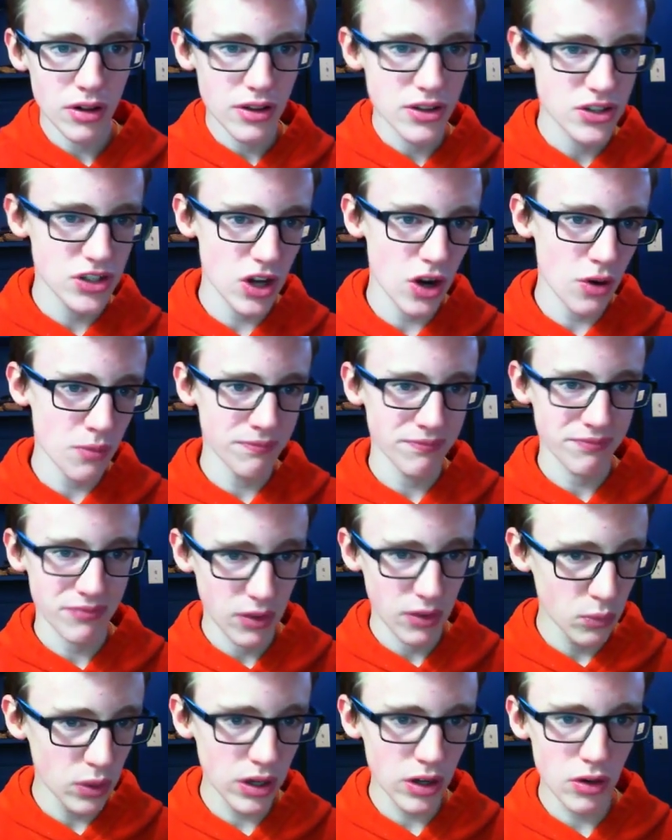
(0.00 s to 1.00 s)
So
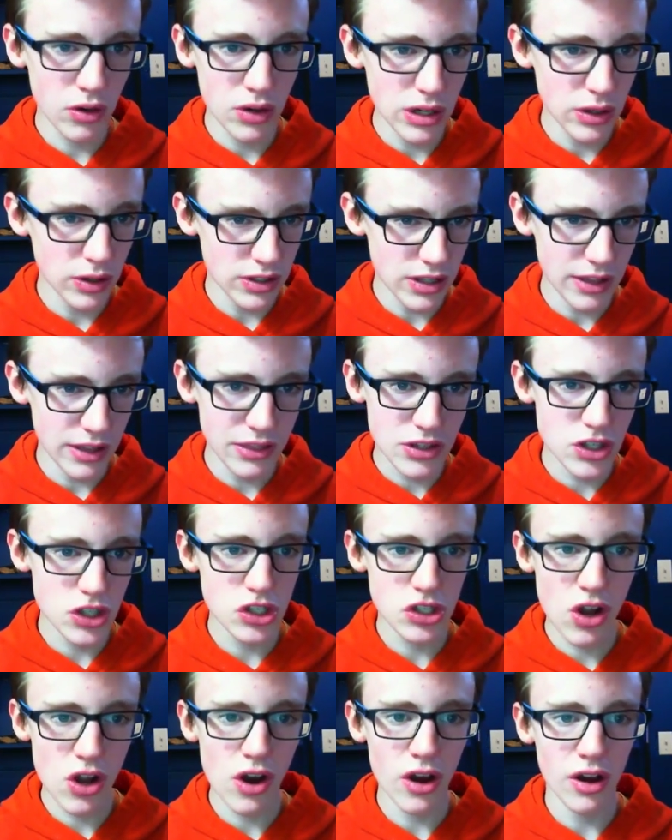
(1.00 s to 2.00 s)
window, uh, and this is
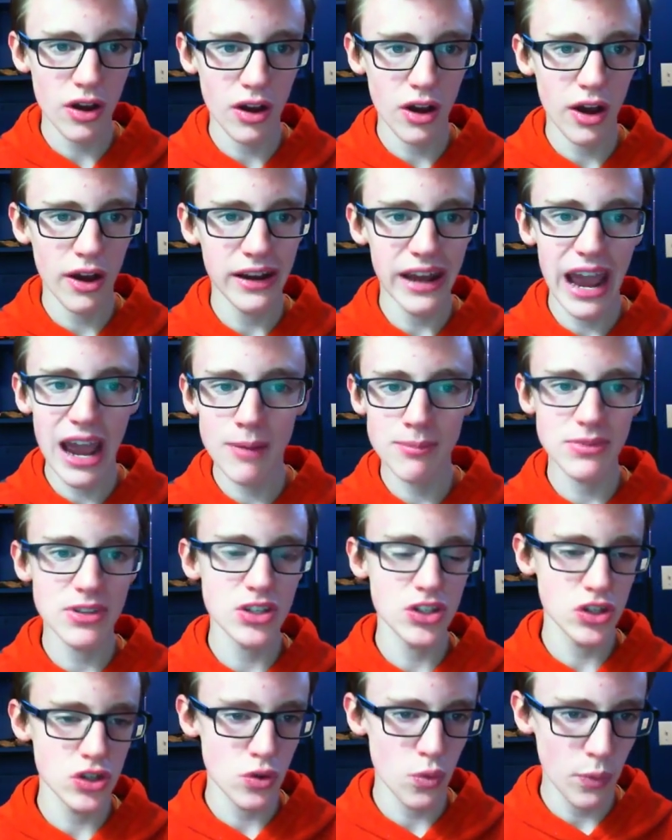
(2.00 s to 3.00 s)
not an app. This
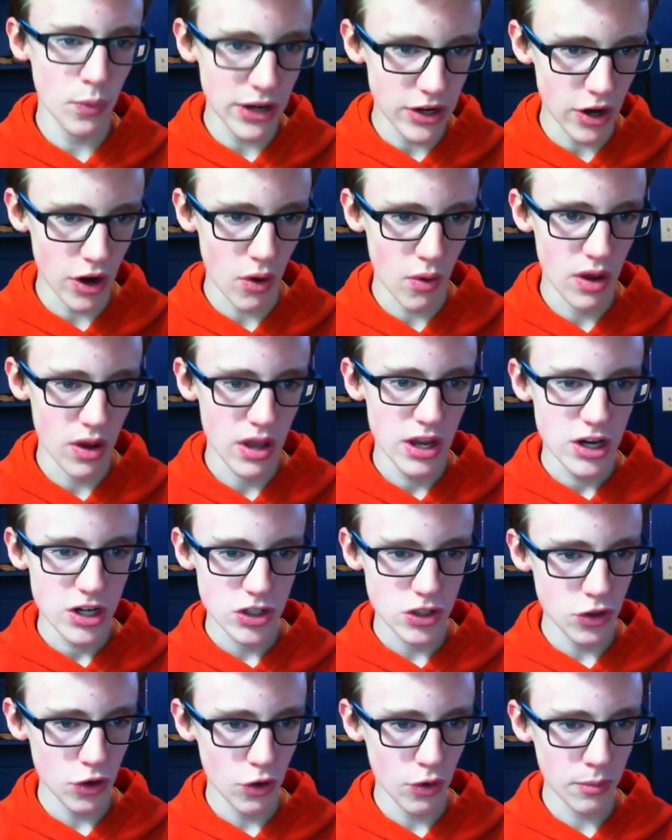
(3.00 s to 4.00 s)
is a window.
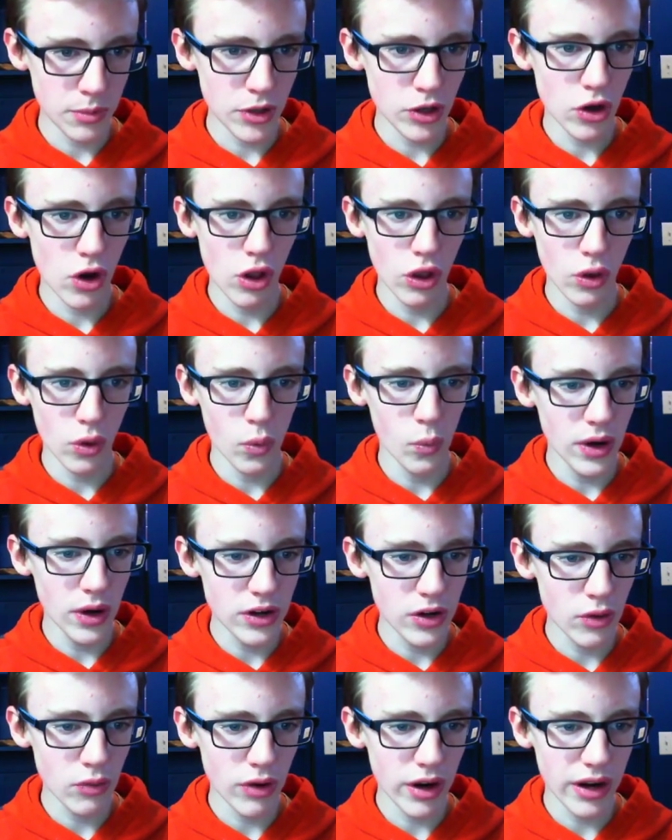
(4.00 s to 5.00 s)
So I'm gonna call it a
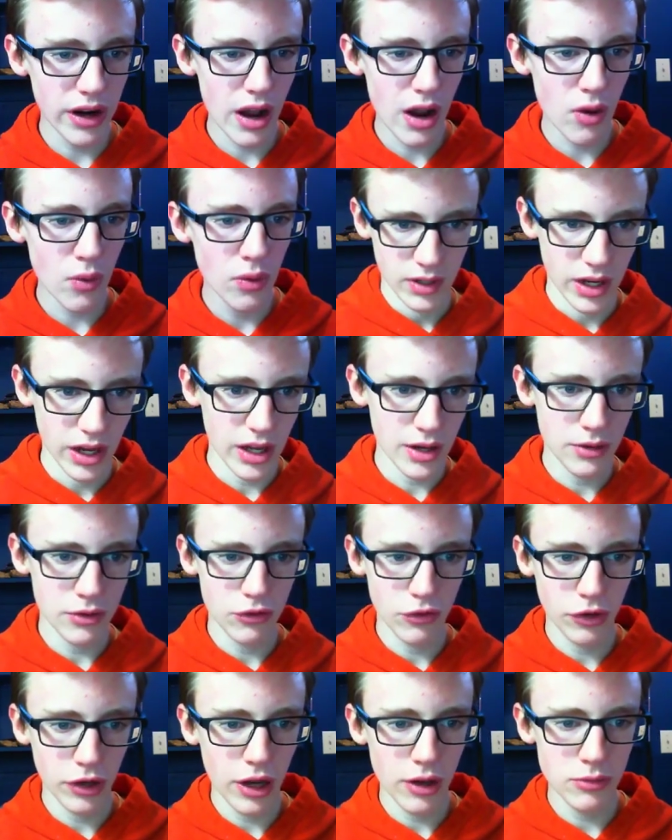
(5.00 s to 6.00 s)
window right now. And
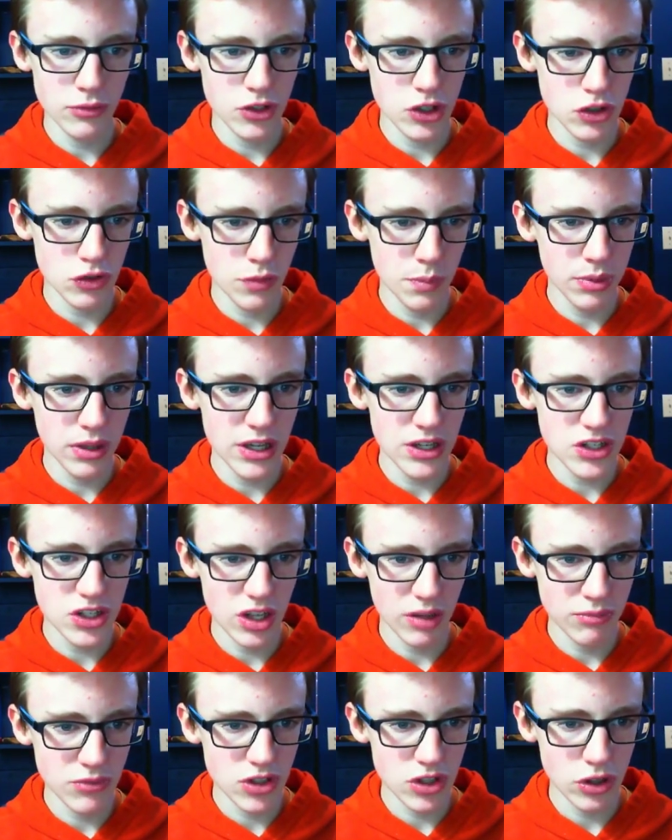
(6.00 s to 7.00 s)
if now just replace,
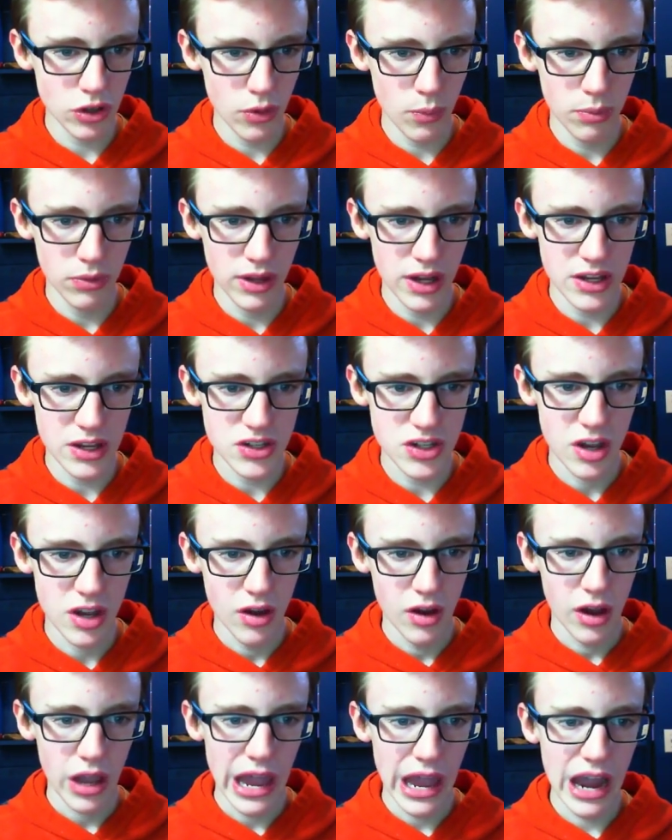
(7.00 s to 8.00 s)
I'm just gonna replace
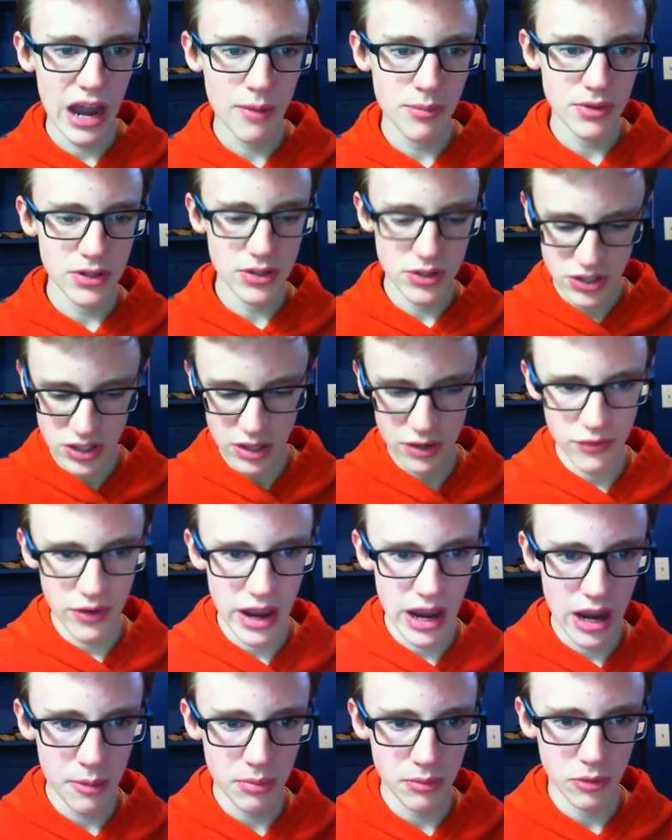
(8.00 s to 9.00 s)
app instead of
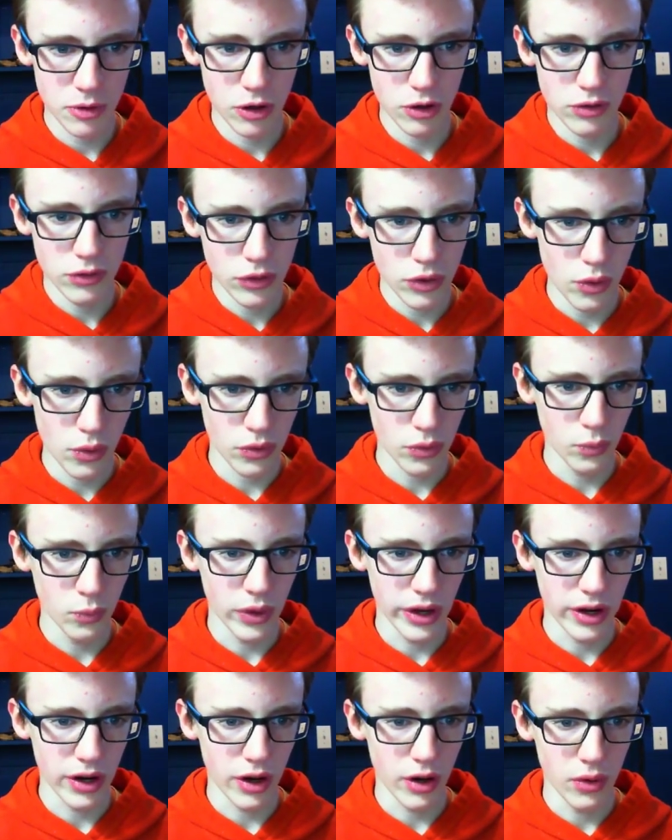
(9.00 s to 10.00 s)
app. I'm gonna go with
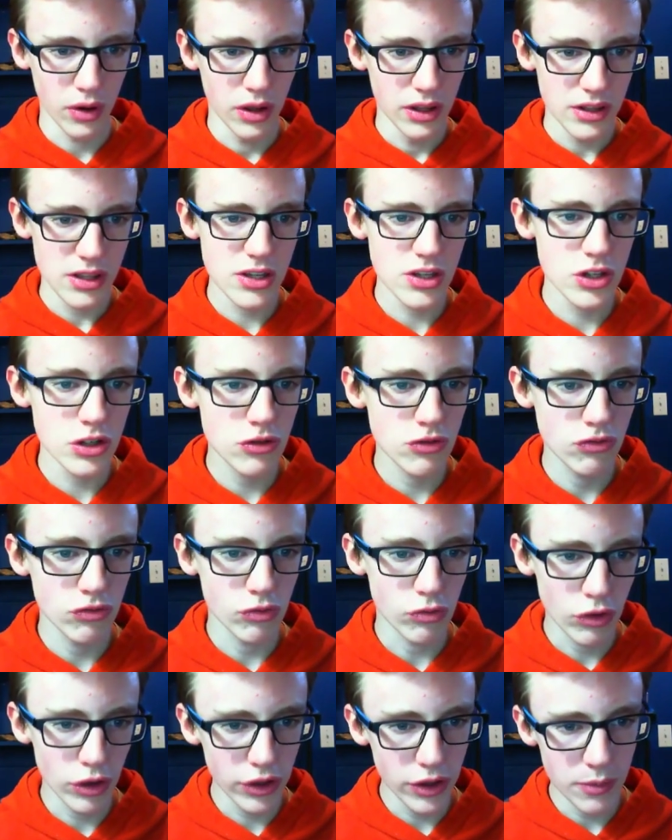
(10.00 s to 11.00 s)
window. This is
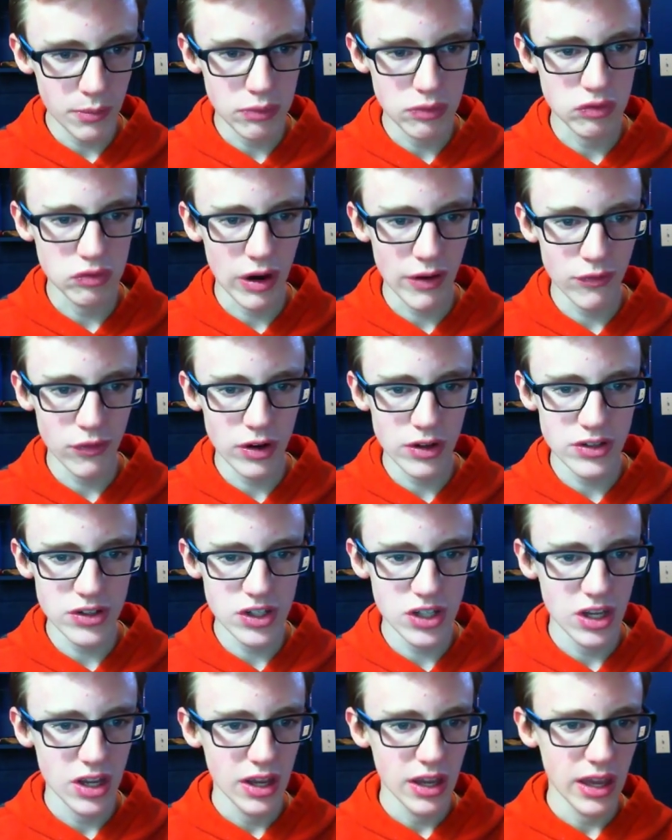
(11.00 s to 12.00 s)
really
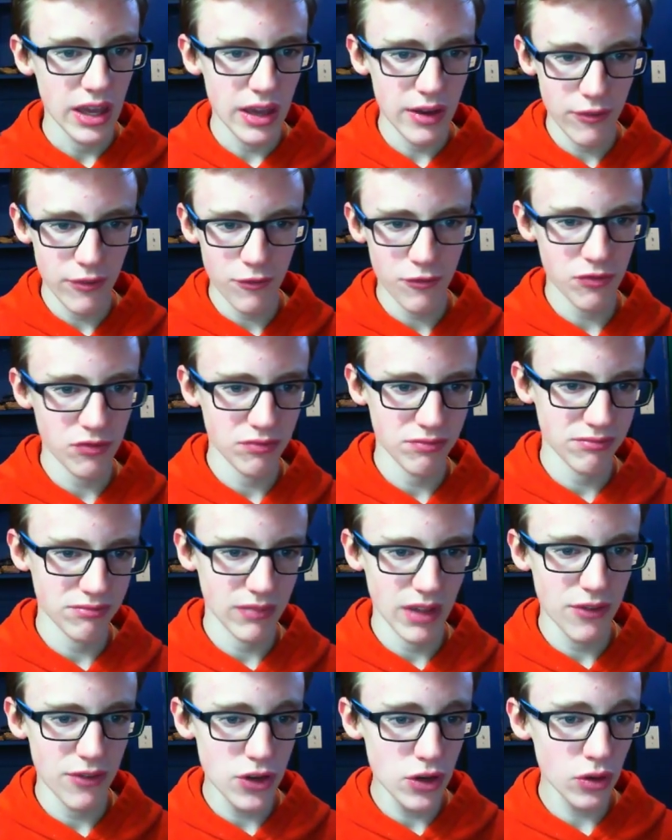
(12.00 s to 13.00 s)
preference. If
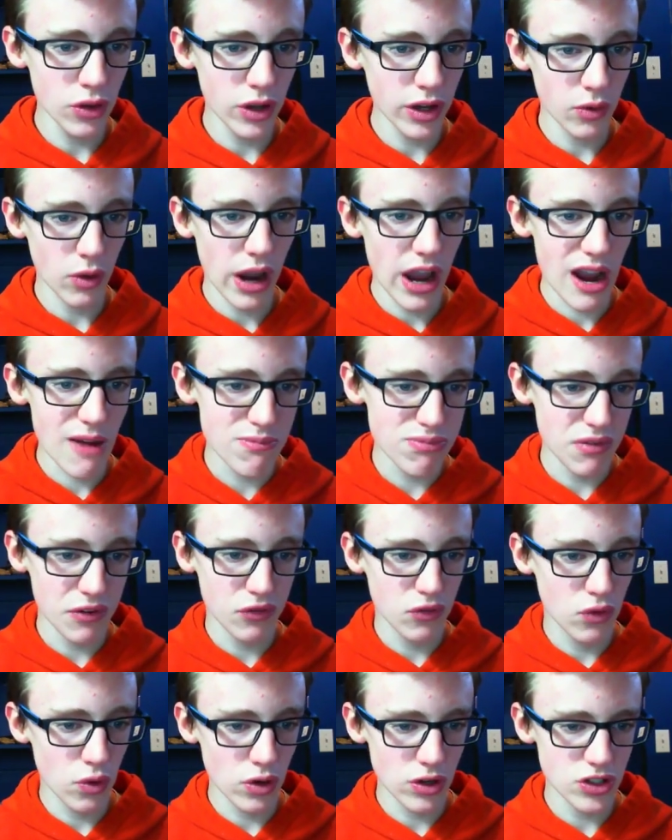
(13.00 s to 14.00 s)
if you like app, of
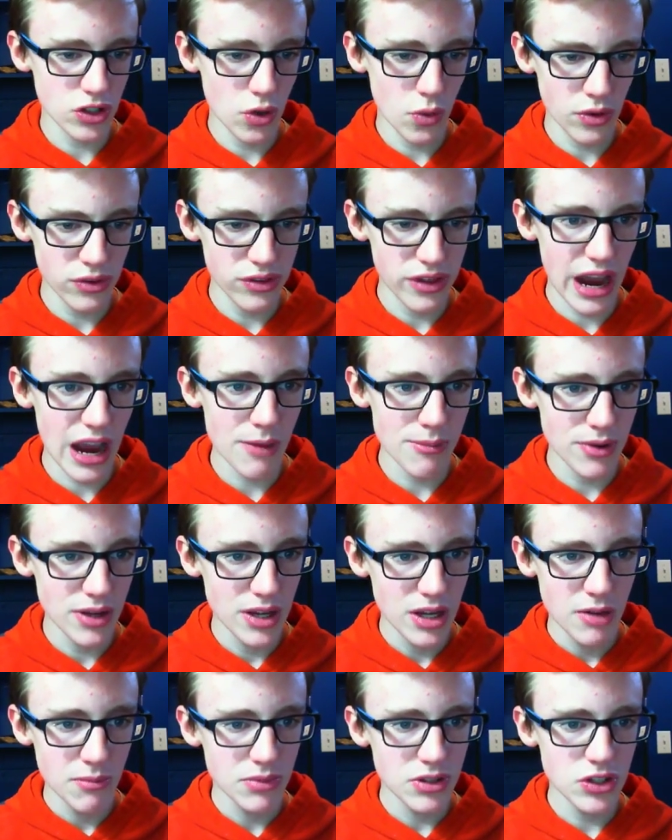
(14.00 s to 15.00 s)
course go with app.
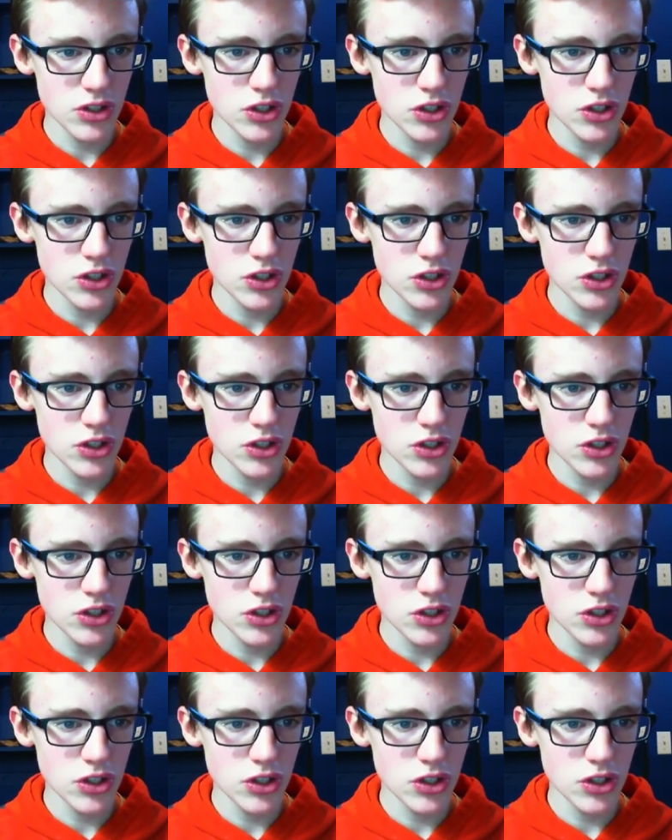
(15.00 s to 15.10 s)
This